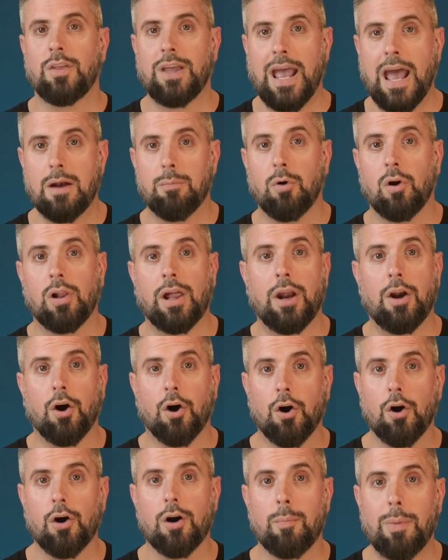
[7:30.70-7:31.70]
the Admiral had
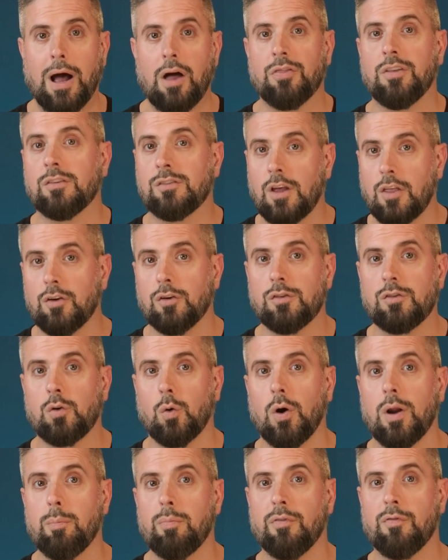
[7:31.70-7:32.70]
heard about this other
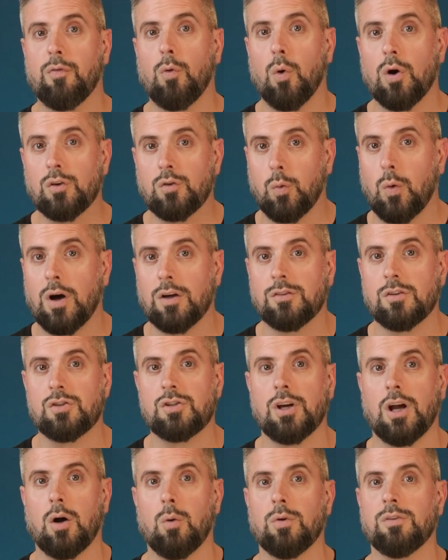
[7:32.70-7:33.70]
story before
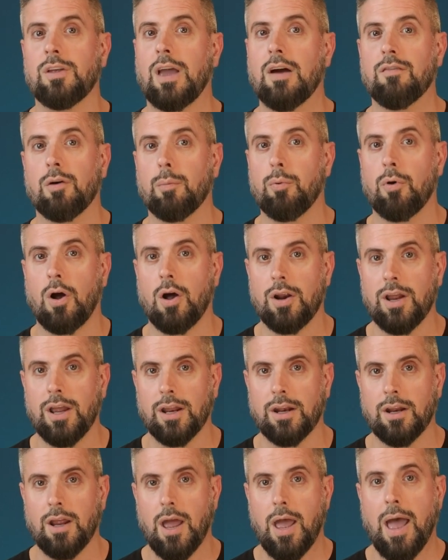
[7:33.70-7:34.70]
Toisechel was ever brought in.
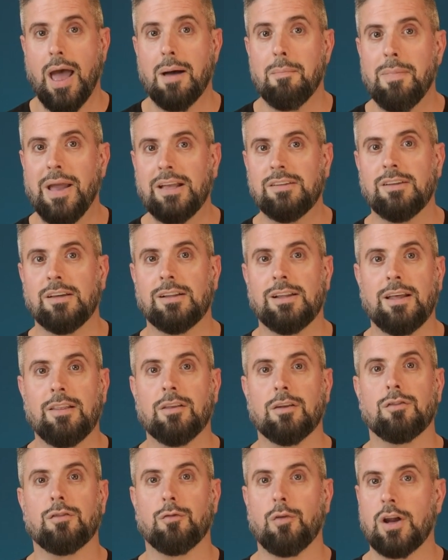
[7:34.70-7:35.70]
Amazingly,
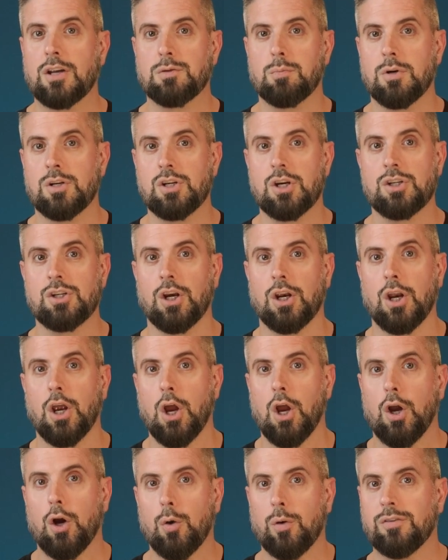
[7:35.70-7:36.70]
this French magician
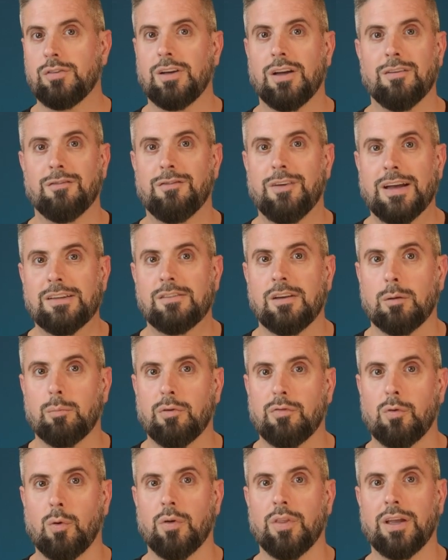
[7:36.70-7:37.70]
who was confessing
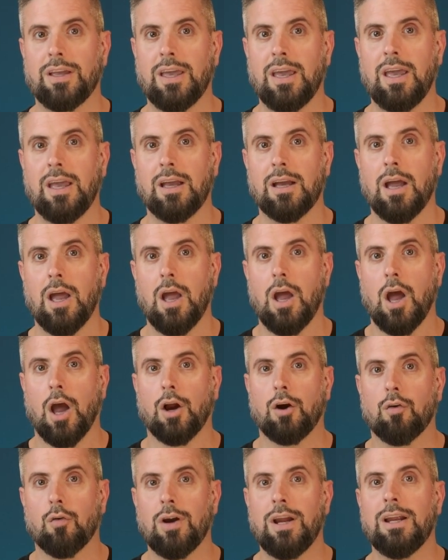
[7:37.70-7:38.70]
before the king
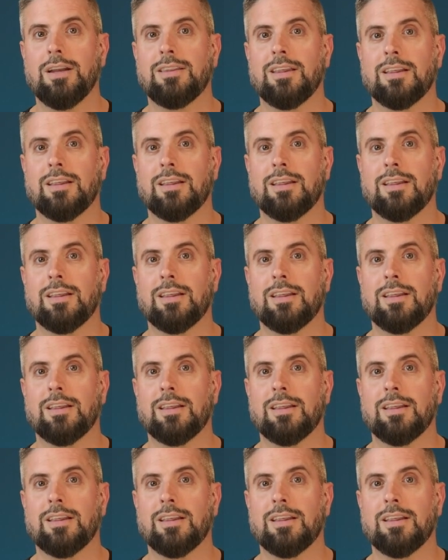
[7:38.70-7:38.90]
agreed